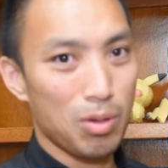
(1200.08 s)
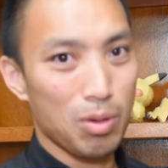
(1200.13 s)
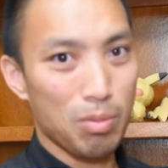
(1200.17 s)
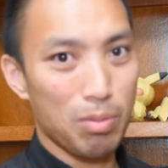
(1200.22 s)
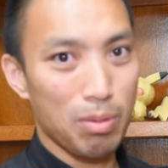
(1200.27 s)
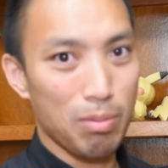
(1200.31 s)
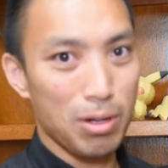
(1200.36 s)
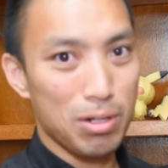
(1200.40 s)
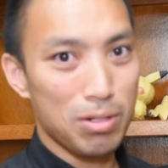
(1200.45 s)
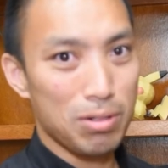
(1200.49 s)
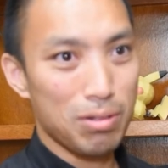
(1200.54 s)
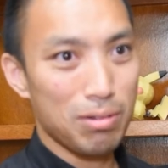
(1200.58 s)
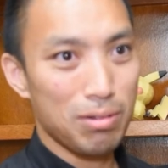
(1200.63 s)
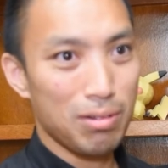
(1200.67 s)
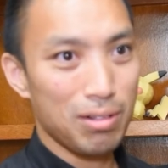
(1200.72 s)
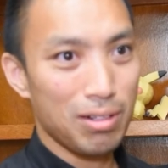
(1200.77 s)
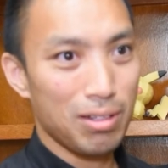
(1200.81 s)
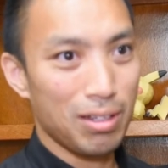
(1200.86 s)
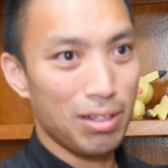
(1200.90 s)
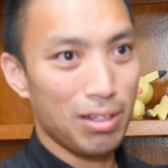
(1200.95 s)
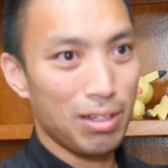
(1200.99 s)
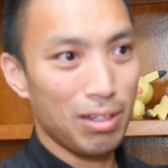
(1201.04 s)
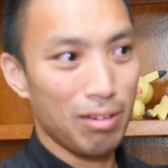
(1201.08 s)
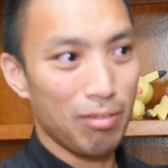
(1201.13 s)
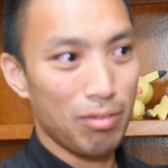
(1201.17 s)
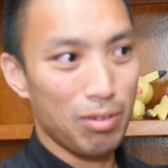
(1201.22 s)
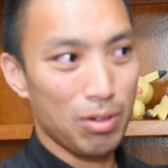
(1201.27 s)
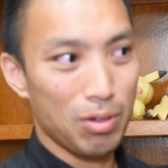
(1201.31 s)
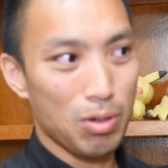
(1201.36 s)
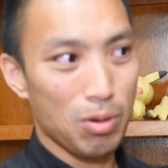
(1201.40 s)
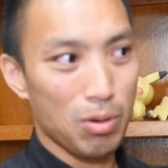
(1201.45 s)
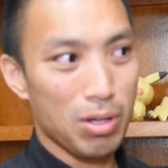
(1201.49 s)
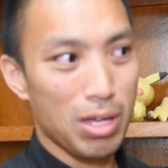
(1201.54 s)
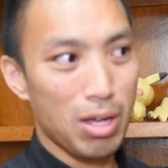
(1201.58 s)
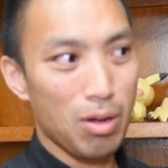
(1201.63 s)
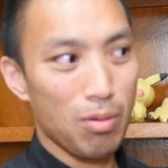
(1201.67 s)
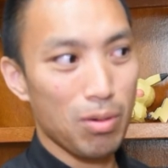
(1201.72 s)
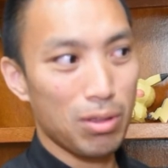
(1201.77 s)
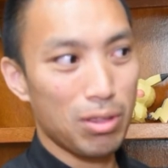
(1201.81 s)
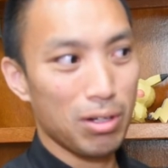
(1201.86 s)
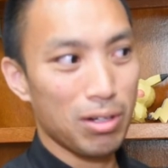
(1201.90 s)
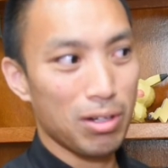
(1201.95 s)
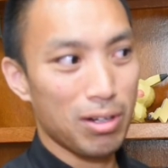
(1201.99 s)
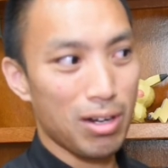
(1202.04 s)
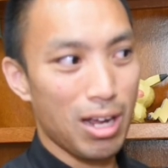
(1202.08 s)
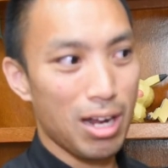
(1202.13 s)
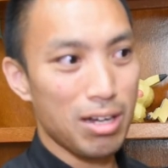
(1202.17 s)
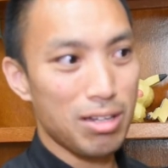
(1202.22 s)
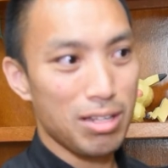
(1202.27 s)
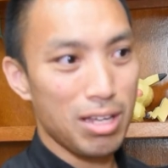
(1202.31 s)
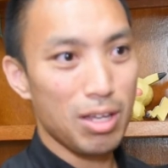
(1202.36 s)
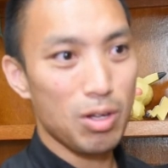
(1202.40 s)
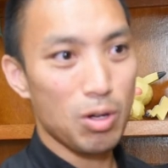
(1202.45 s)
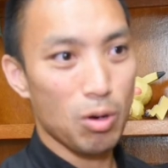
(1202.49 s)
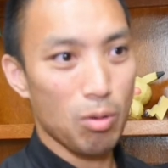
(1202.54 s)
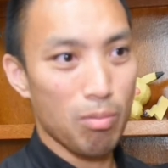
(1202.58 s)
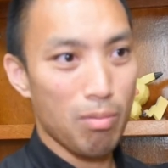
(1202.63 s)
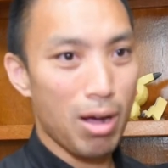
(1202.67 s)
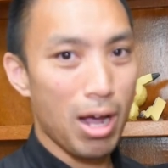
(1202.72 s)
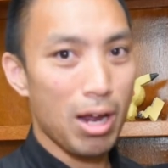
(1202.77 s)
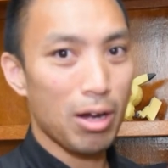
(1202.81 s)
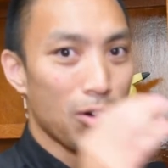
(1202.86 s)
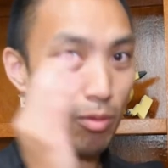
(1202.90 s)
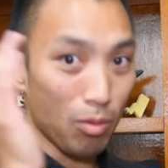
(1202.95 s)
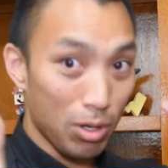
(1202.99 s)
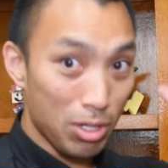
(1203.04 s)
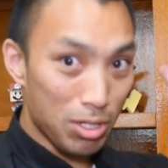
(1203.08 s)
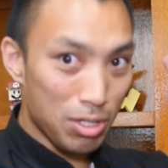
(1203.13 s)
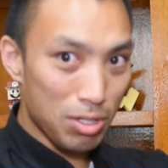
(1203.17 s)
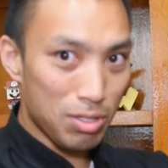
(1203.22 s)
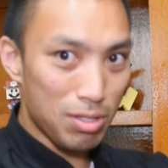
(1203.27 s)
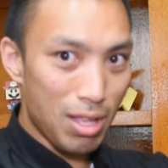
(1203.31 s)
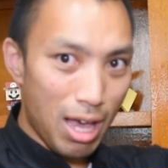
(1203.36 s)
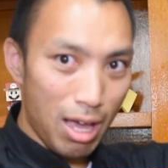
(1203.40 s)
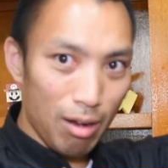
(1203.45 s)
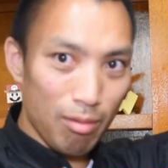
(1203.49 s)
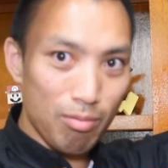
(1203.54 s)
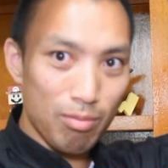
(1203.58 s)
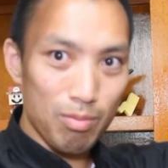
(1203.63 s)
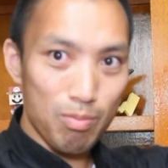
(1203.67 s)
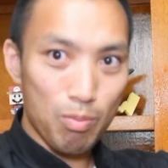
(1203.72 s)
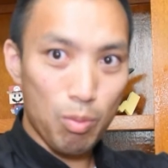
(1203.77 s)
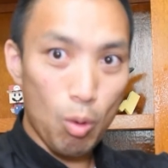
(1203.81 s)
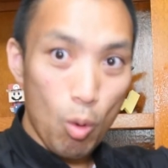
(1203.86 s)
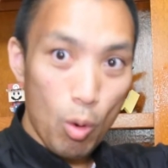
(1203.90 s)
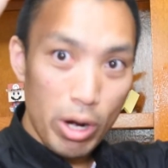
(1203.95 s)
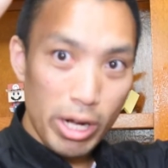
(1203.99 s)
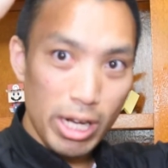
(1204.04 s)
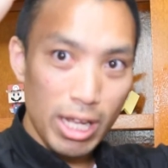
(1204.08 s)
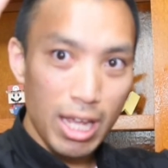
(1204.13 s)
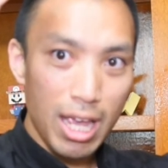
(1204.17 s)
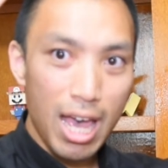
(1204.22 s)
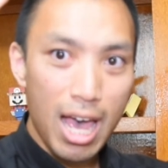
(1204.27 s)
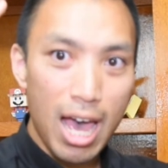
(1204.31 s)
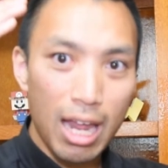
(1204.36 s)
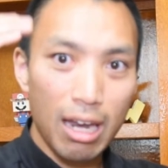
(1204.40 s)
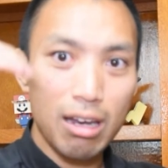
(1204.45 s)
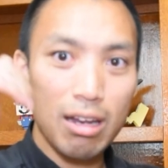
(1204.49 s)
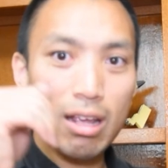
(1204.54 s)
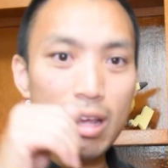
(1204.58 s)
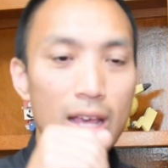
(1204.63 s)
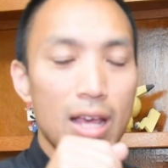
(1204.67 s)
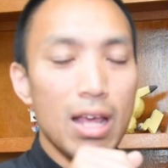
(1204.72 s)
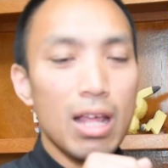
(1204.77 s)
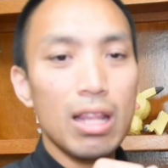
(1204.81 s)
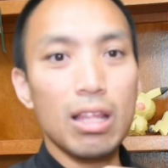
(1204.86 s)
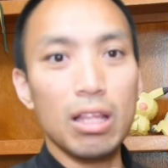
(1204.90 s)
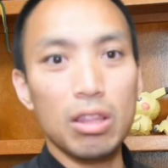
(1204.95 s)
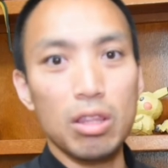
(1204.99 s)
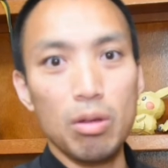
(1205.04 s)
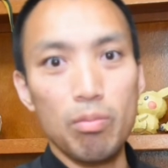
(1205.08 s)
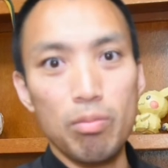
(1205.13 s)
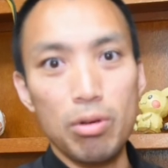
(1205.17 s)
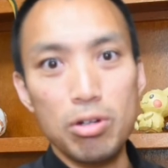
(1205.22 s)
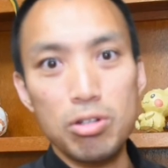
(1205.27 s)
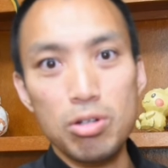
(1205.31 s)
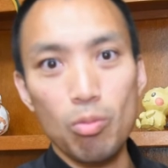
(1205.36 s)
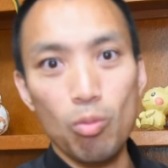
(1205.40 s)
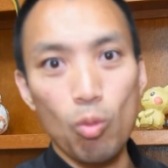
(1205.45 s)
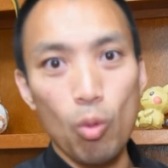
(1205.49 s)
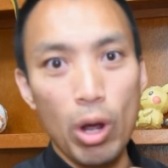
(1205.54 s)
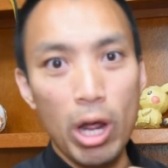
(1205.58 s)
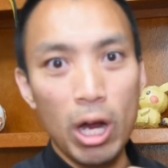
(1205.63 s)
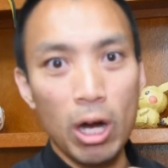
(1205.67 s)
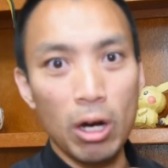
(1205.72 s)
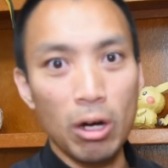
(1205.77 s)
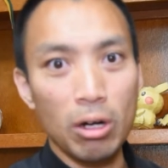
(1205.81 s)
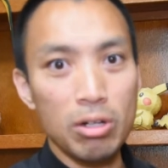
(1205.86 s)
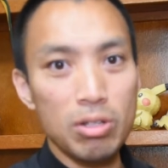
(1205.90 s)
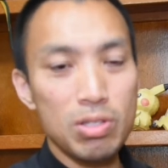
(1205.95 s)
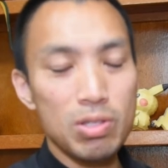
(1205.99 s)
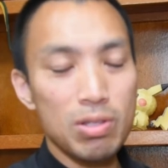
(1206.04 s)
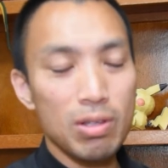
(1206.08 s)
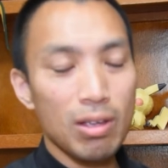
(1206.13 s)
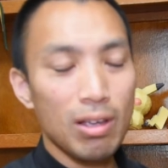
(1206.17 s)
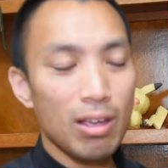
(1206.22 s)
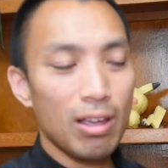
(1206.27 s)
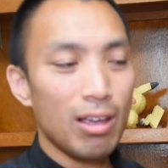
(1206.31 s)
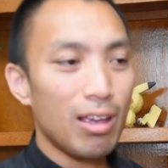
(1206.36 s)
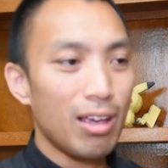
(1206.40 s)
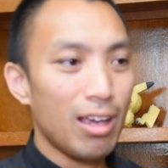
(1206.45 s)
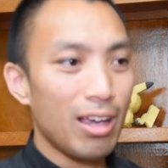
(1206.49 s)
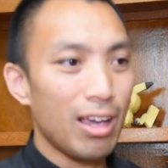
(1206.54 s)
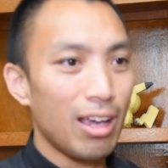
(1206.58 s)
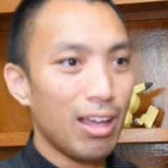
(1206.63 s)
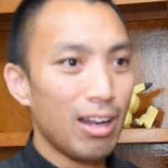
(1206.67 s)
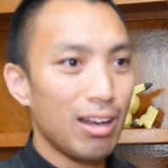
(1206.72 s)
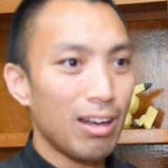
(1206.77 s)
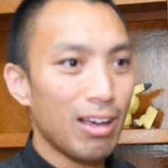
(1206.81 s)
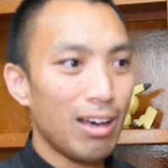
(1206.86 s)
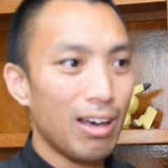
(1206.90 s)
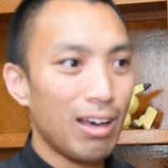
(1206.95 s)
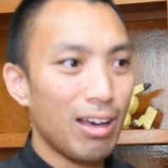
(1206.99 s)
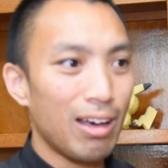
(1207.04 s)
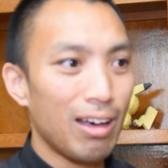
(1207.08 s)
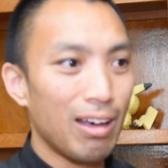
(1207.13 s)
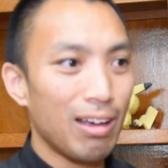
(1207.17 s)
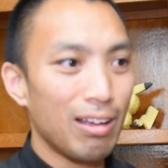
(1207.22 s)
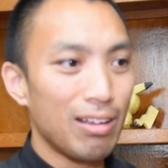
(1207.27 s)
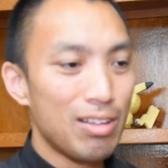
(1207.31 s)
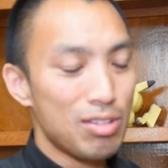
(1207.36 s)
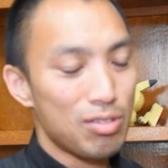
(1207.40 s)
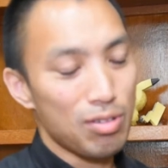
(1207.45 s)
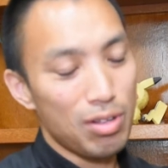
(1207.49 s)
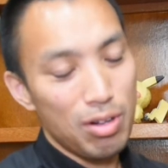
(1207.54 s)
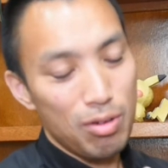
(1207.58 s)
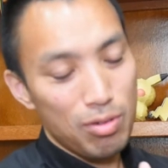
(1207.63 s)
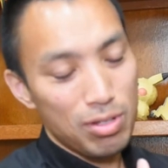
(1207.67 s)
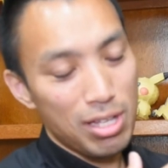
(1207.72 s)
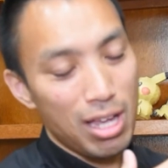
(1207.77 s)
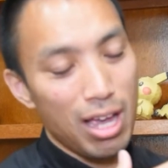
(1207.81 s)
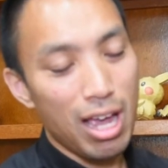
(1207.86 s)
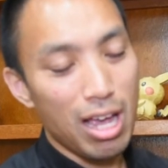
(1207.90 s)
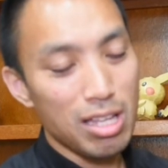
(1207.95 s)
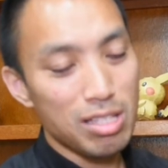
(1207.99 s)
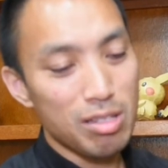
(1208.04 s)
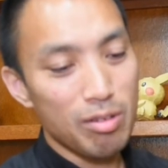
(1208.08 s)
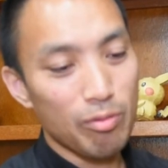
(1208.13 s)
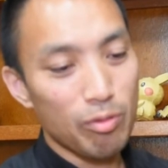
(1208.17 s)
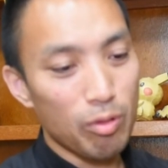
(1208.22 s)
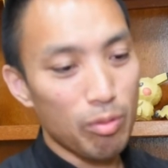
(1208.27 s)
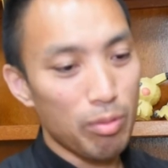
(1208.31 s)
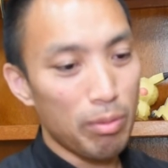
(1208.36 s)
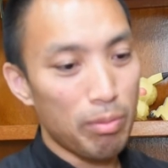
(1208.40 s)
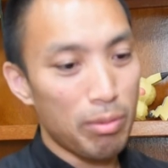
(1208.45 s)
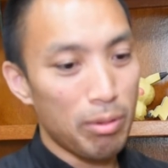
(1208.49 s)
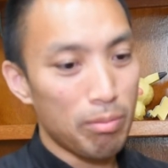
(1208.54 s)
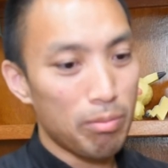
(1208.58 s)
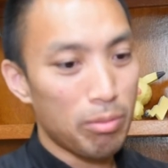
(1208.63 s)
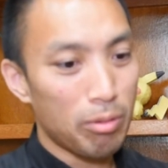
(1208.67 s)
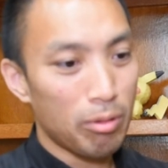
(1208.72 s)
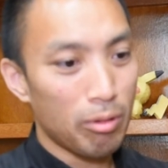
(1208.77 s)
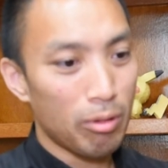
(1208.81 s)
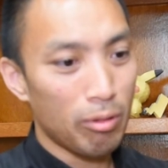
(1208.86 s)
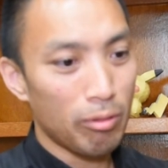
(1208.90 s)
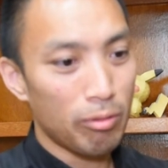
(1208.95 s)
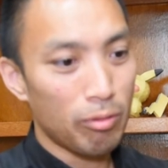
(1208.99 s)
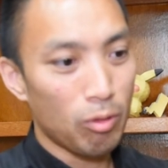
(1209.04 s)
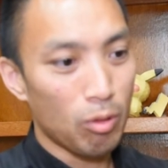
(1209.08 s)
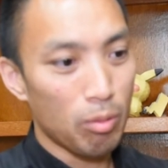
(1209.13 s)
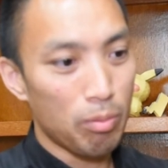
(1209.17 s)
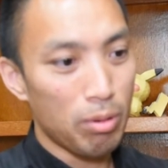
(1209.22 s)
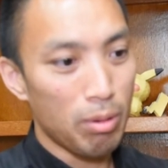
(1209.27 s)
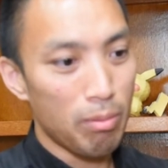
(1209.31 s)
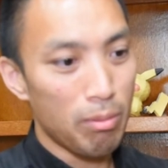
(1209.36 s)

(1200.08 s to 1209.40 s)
your permission, if you're okay with it, could I take your mitre, which is that pointy hat that the bishop wears? And so, anyways, I asked him for